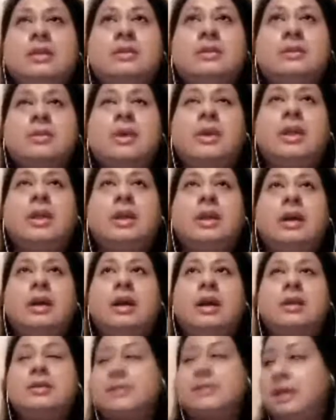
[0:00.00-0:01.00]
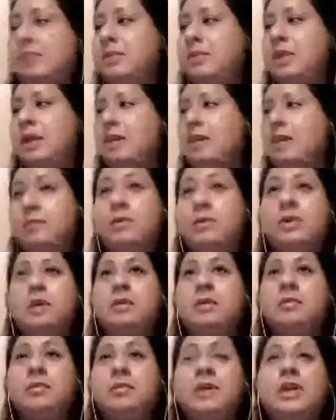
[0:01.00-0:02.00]
Dwayne and I, same thing.
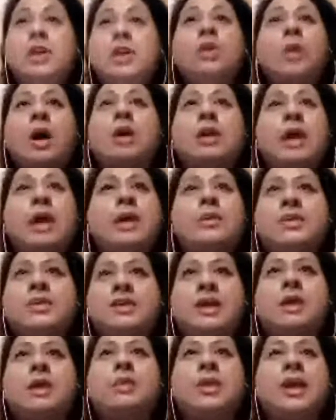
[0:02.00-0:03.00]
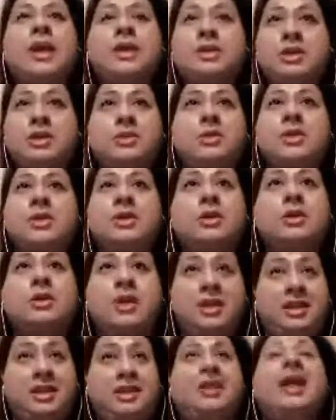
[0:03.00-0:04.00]
Well, we knew our light was out. We had just went to
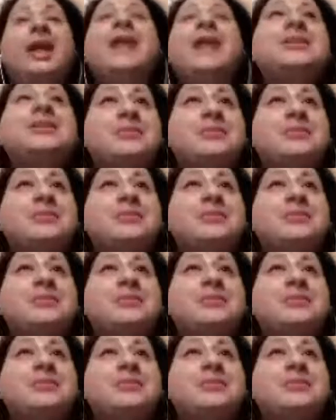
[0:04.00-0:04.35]
go get the light to